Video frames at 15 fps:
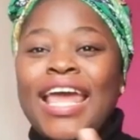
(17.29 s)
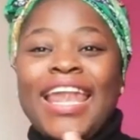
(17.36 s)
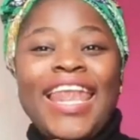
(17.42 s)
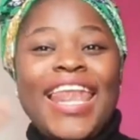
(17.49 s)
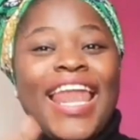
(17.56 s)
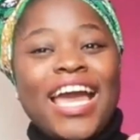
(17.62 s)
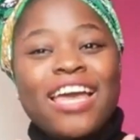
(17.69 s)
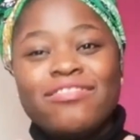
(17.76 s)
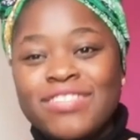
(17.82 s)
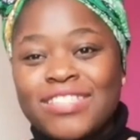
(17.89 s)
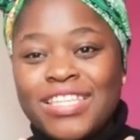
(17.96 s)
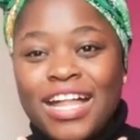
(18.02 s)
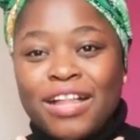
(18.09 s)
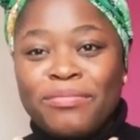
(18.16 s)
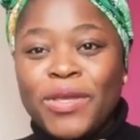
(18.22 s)

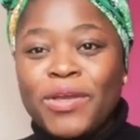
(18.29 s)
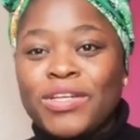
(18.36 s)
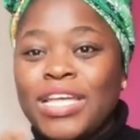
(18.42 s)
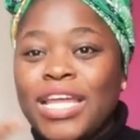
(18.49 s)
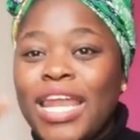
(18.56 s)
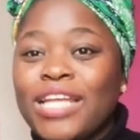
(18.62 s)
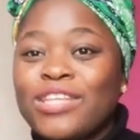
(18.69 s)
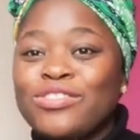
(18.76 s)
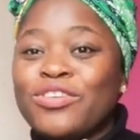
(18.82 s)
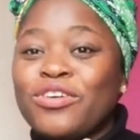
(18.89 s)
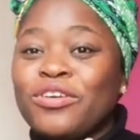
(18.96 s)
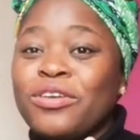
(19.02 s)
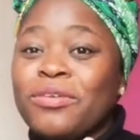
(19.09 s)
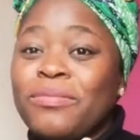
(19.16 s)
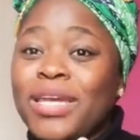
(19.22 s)
lifestyle, because I like to
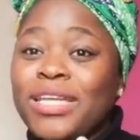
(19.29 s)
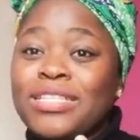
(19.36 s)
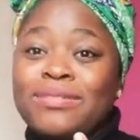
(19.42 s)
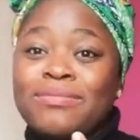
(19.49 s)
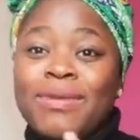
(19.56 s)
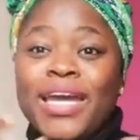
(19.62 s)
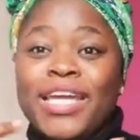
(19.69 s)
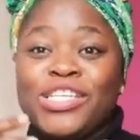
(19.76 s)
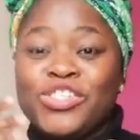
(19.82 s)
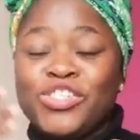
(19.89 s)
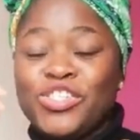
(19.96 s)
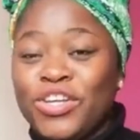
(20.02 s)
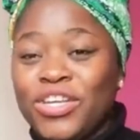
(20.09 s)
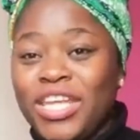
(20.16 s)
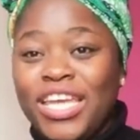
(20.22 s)
document my
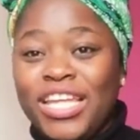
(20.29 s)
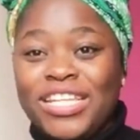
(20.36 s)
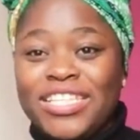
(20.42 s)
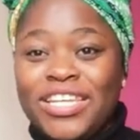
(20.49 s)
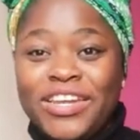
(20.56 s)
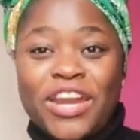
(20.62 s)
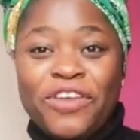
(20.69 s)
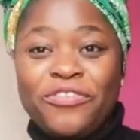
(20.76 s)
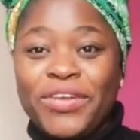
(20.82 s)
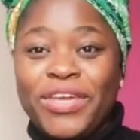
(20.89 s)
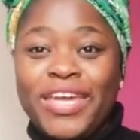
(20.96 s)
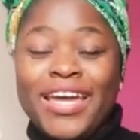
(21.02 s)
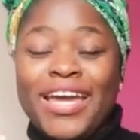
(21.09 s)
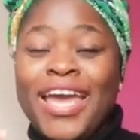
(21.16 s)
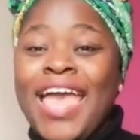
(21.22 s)
journey in South
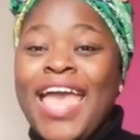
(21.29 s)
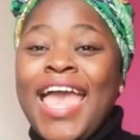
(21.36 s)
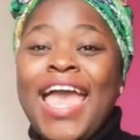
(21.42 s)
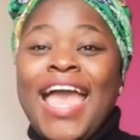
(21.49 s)
Africa,